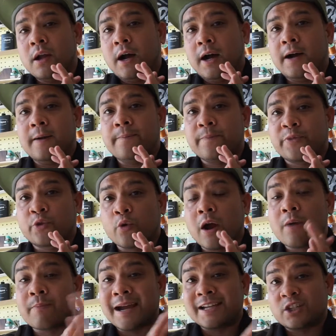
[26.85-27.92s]
um,
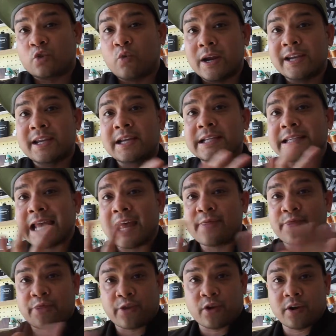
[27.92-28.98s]
throughout my 20s and
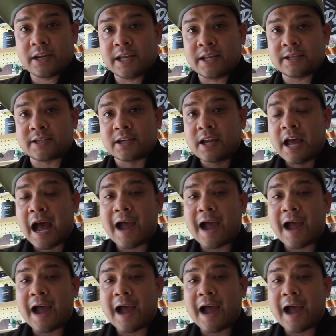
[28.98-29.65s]
30s,